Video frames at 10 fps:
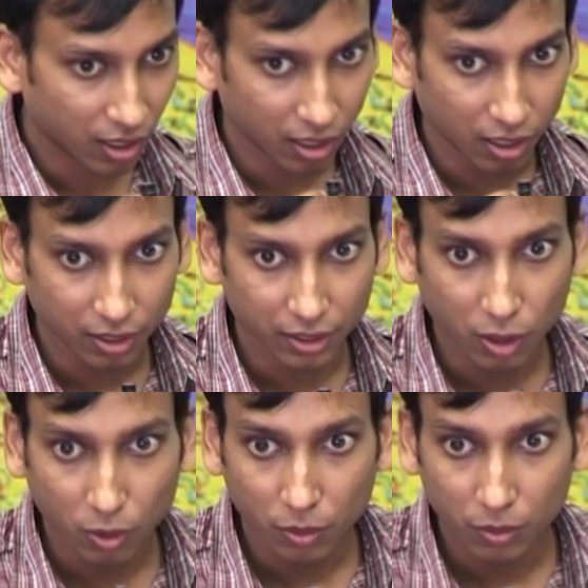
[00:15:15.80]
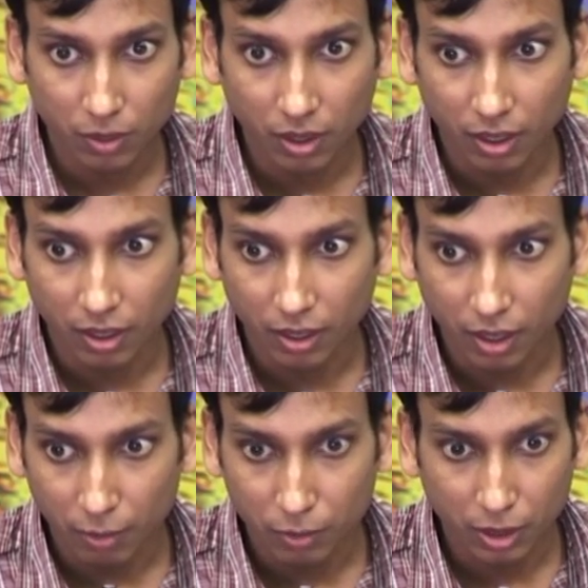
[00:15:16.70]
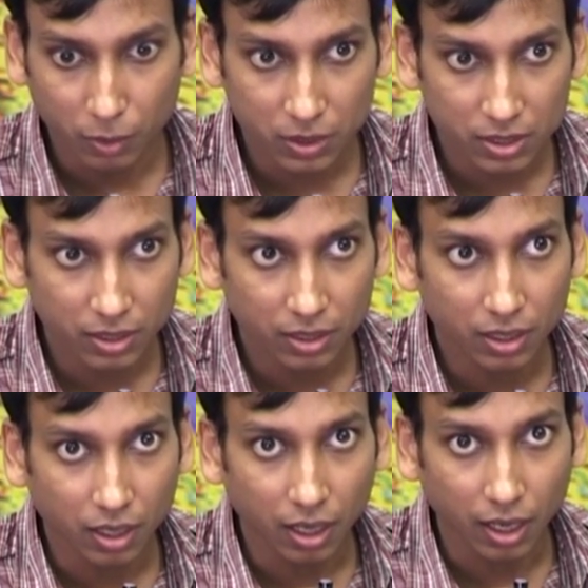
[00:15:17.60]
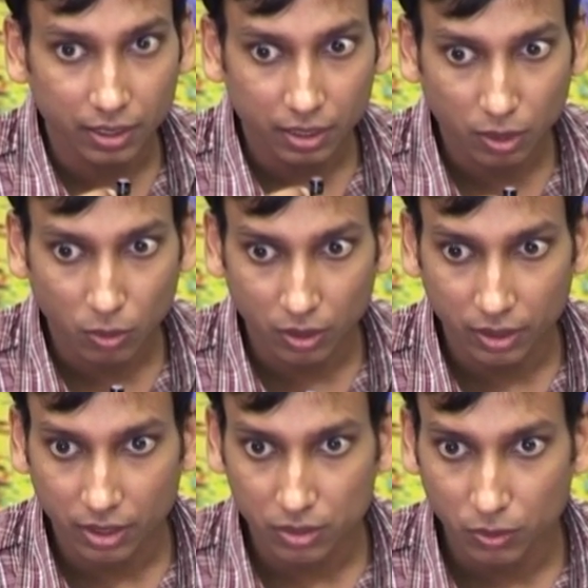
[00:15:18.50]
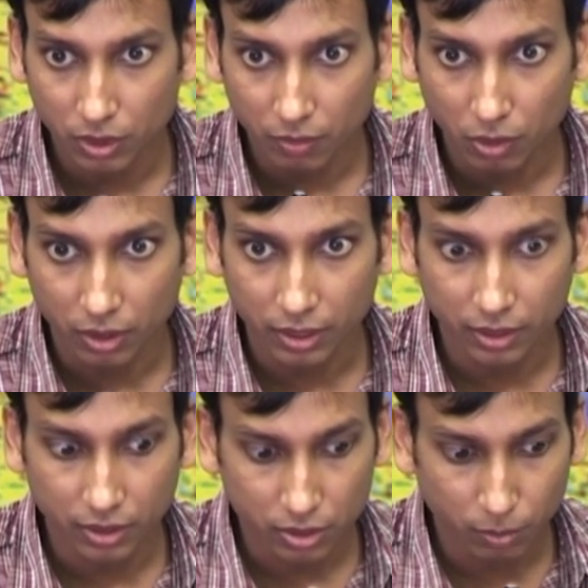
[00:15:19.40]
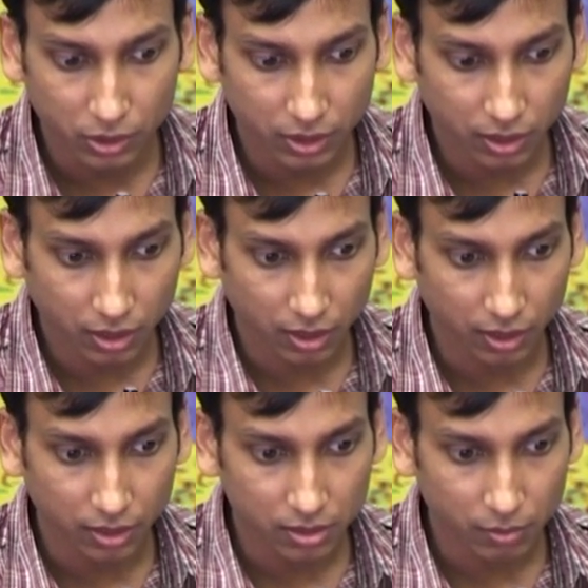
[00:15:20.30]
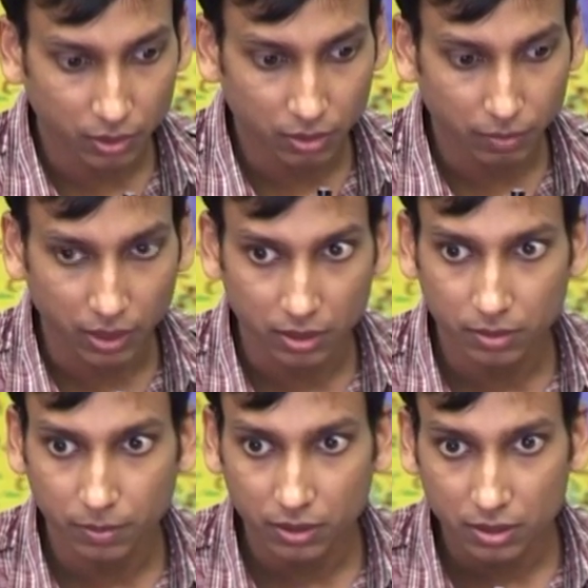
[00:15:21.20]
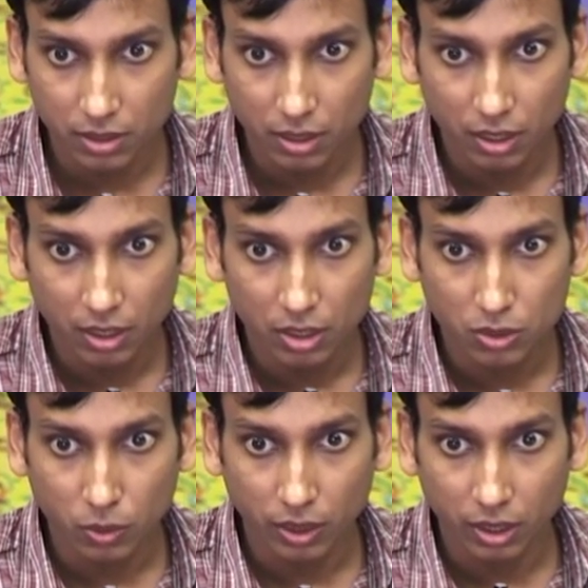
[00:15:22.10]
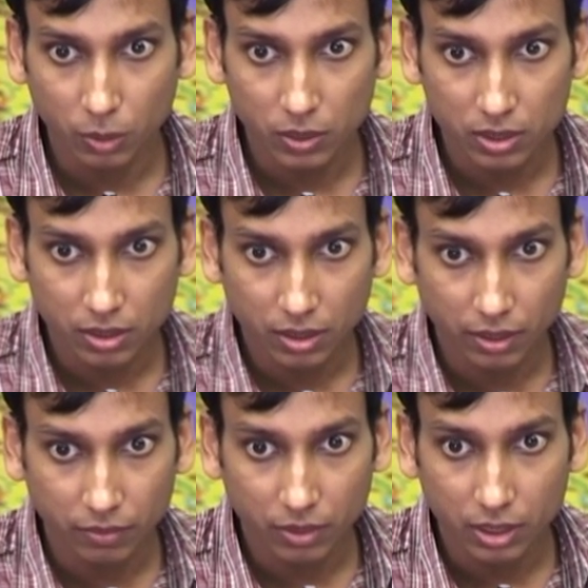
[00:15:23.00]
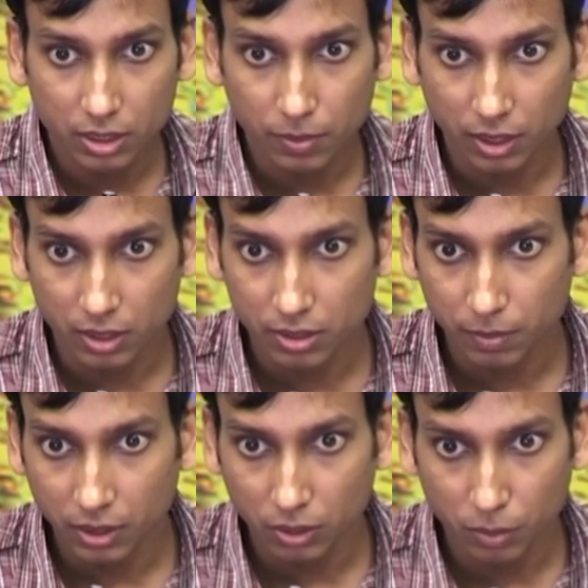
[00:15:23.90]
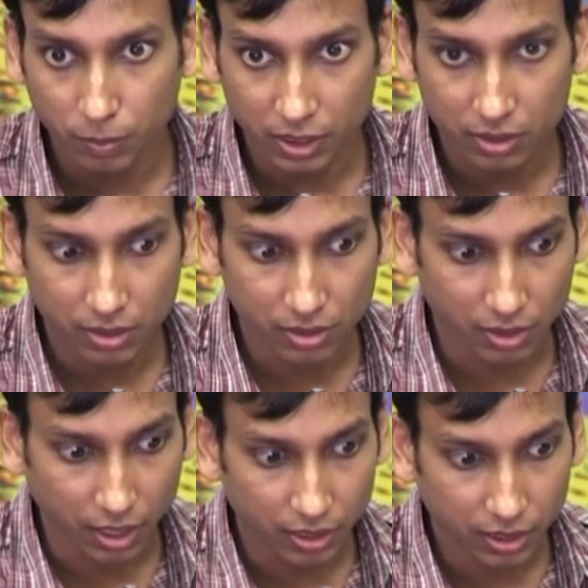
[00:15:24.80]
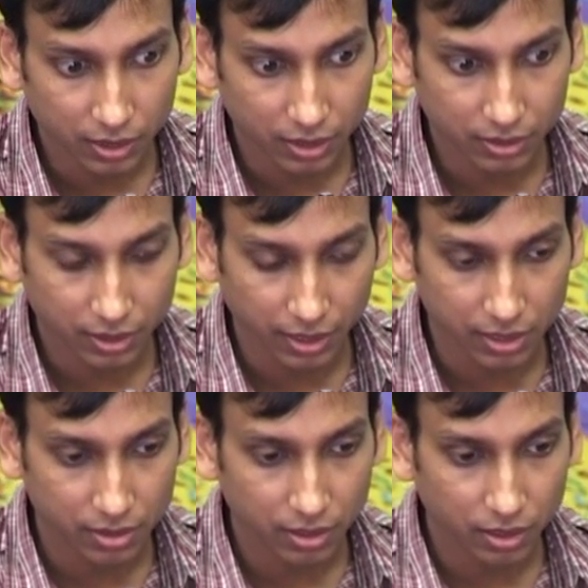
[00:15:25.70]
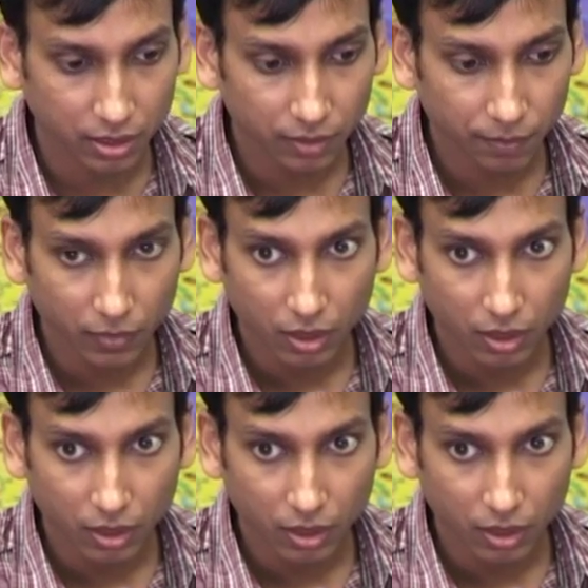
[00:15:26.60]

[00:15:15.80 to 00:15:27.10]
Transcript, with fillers: Uh, now, uh, I would request that uh, I think the coordinators would have already distributed the clickers among the participants. So I request each participant to press the start key, that is the ST key,